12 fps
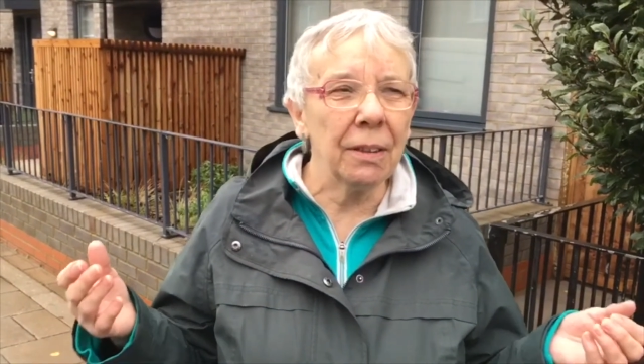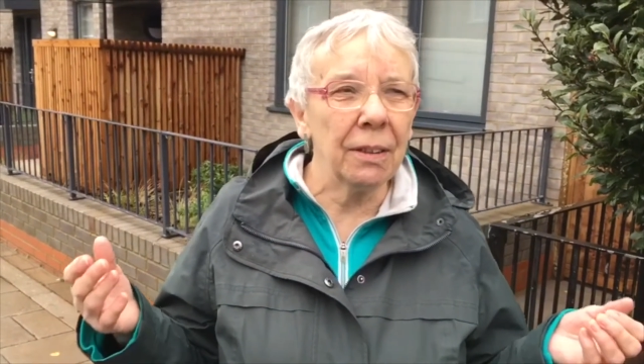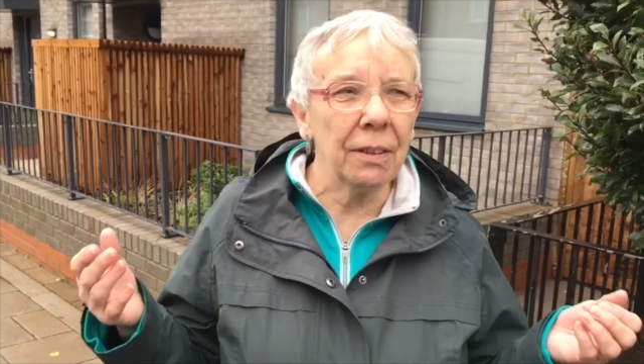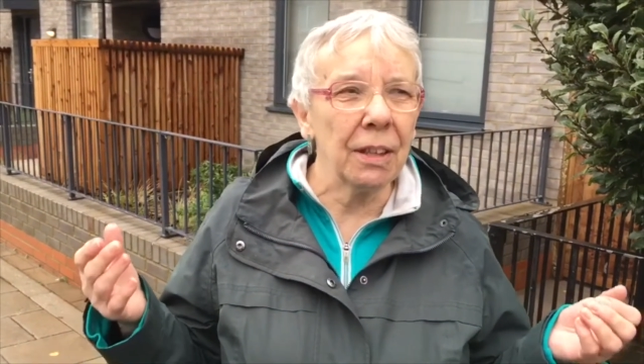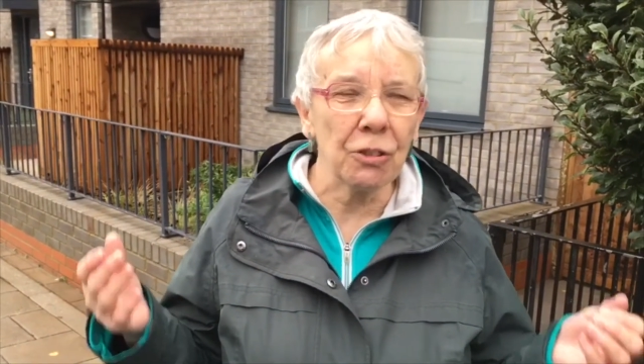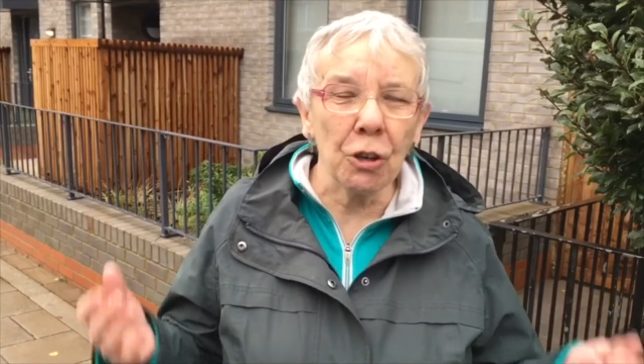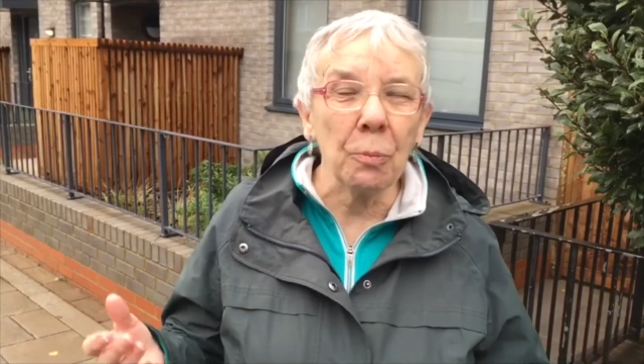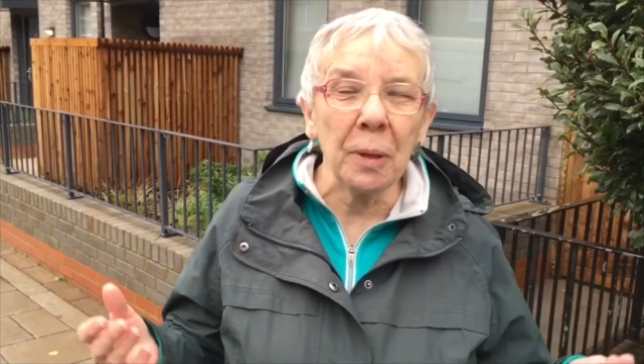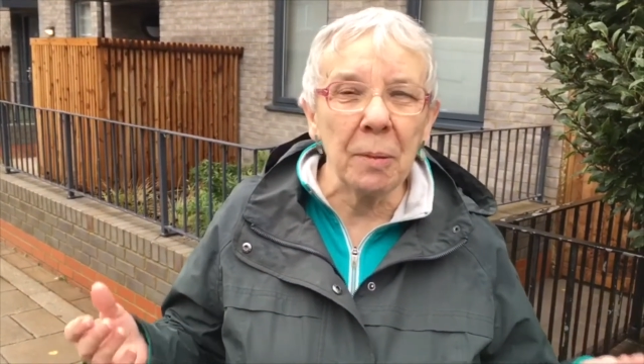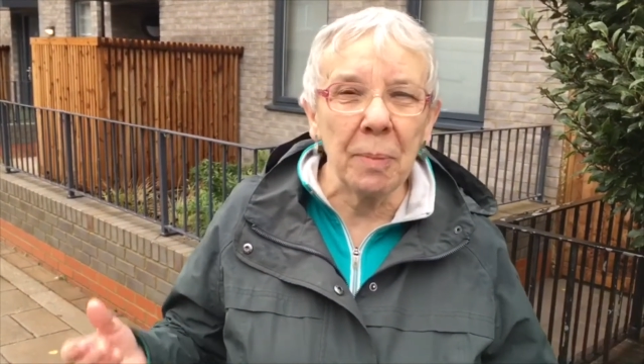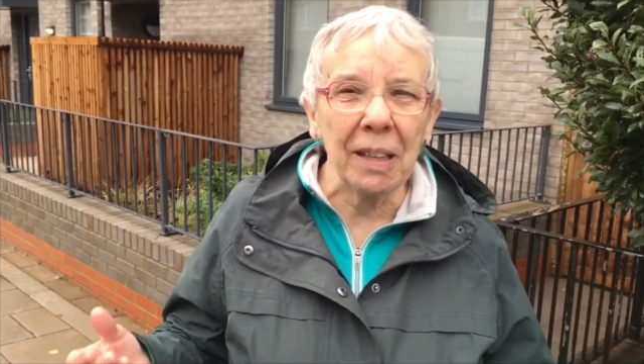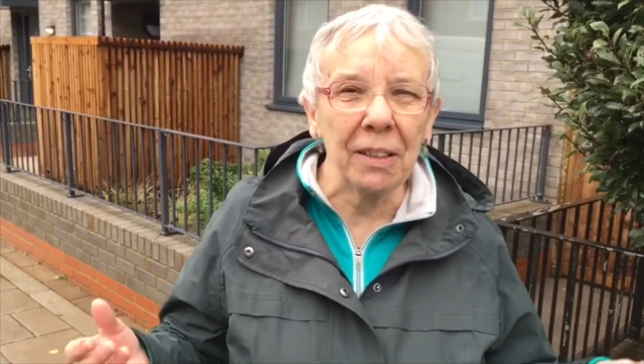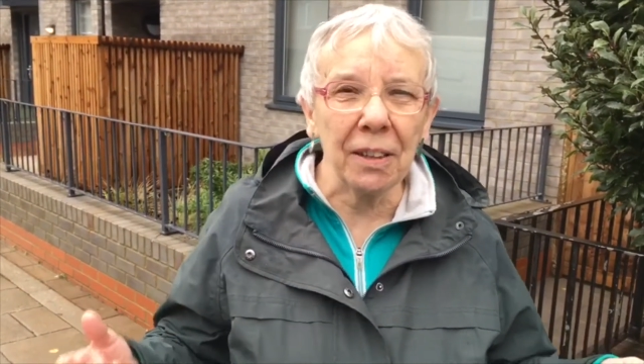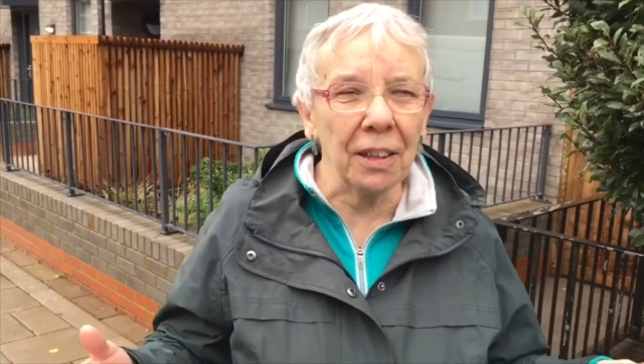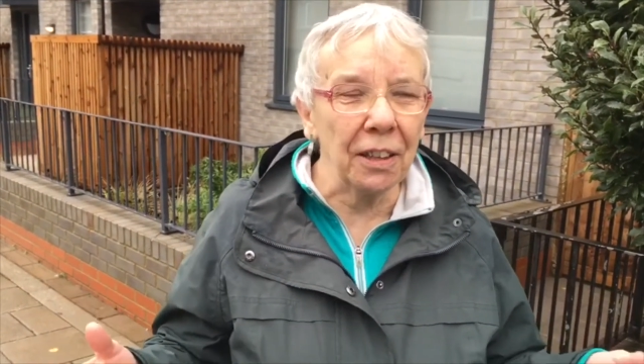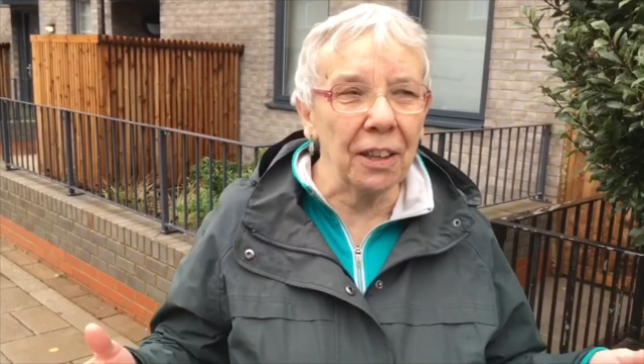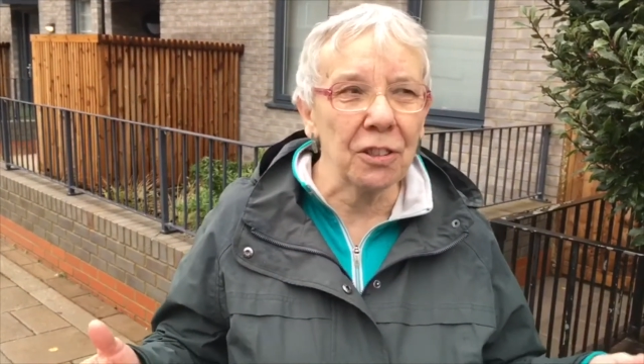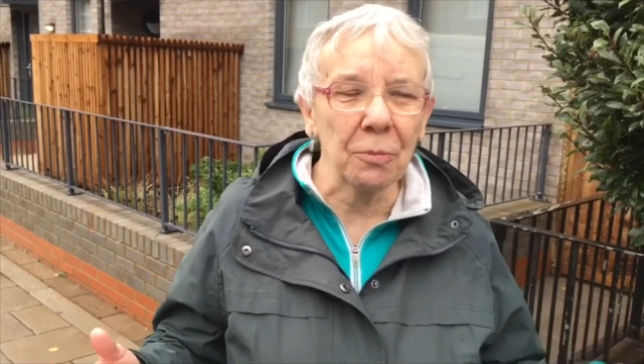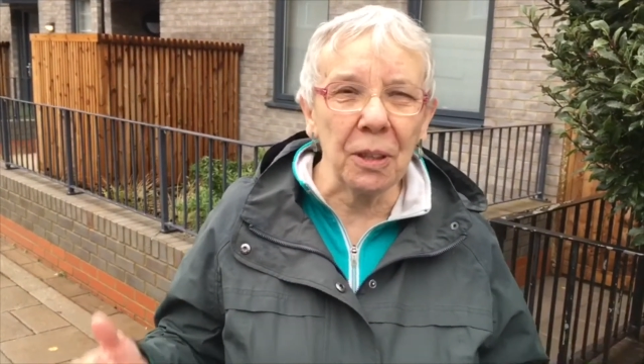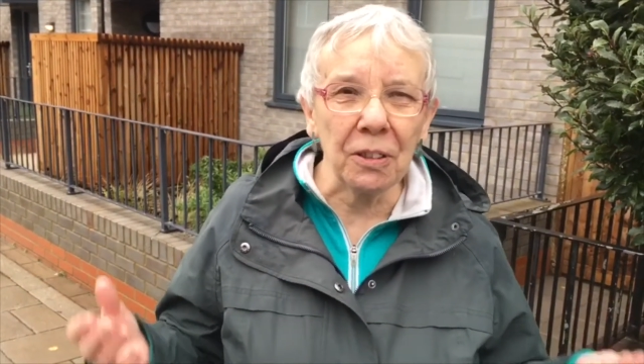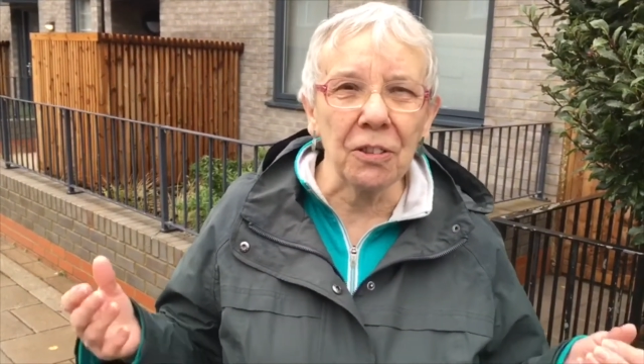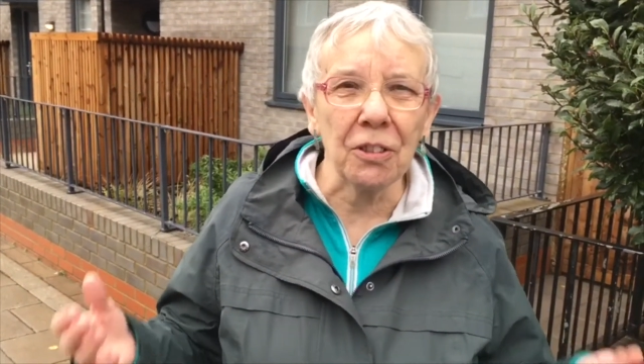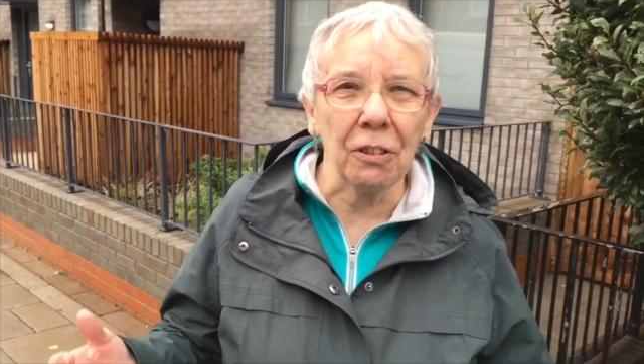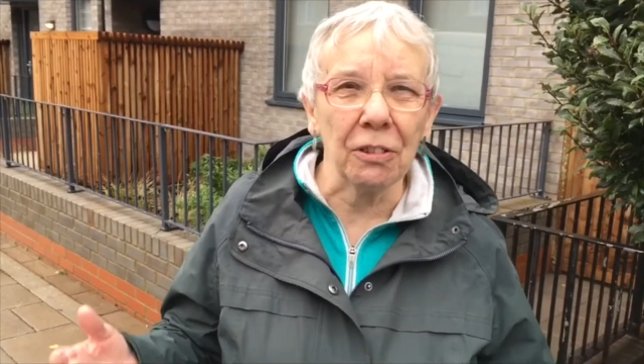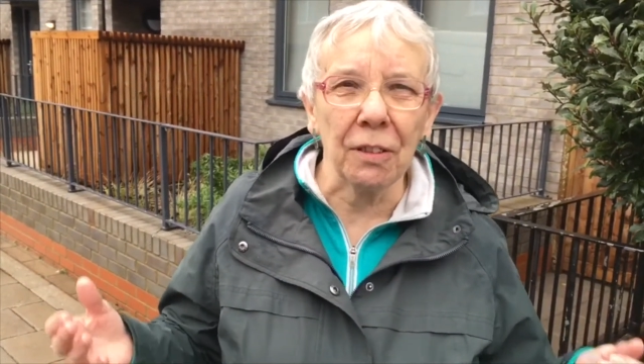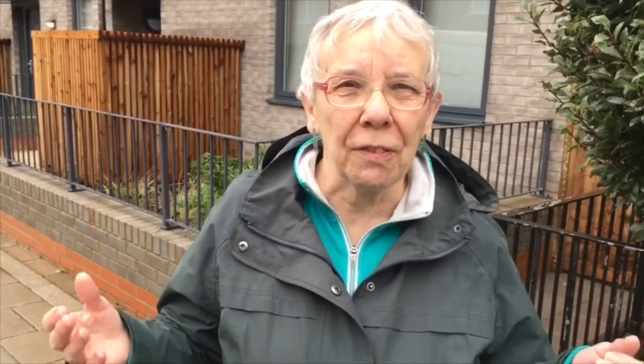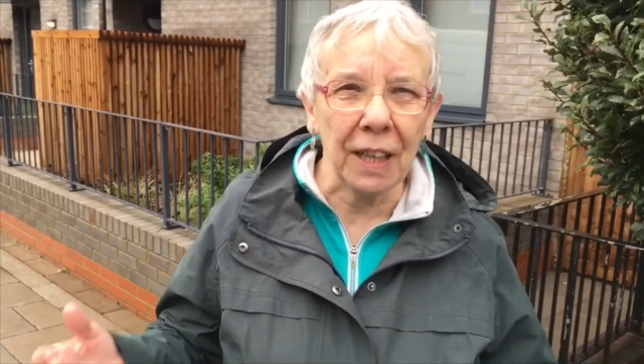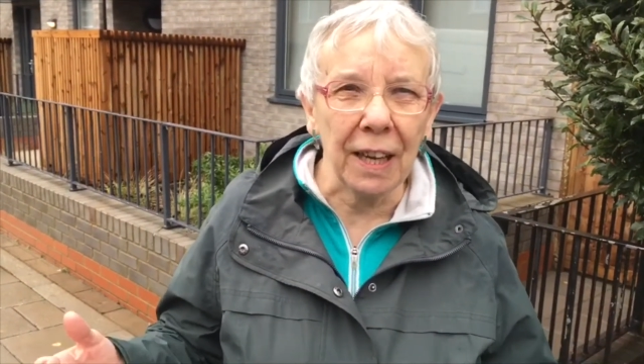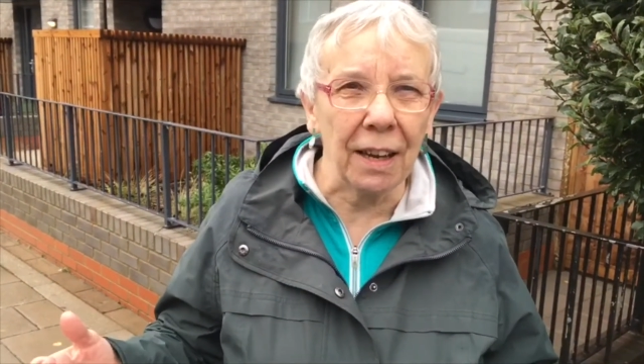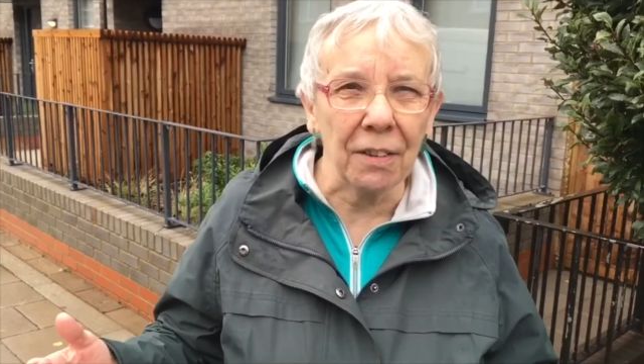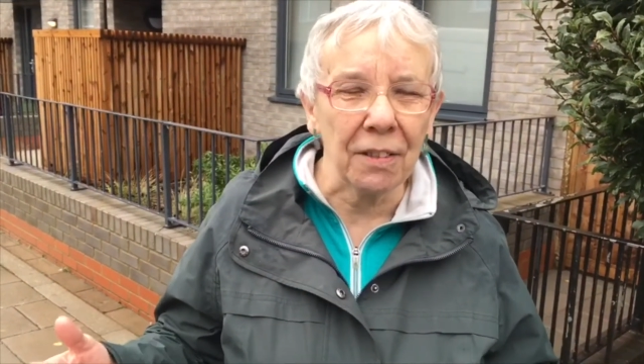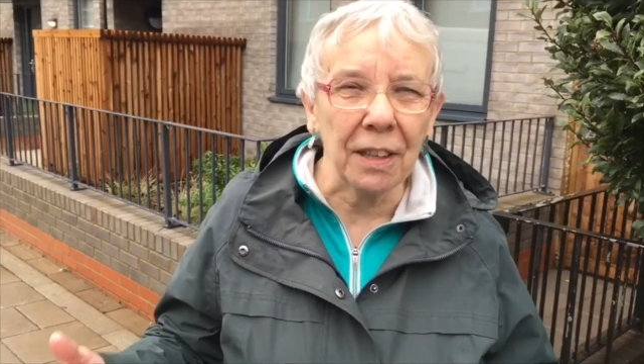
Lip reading: there's nobody better than us, we're the salt of the earth.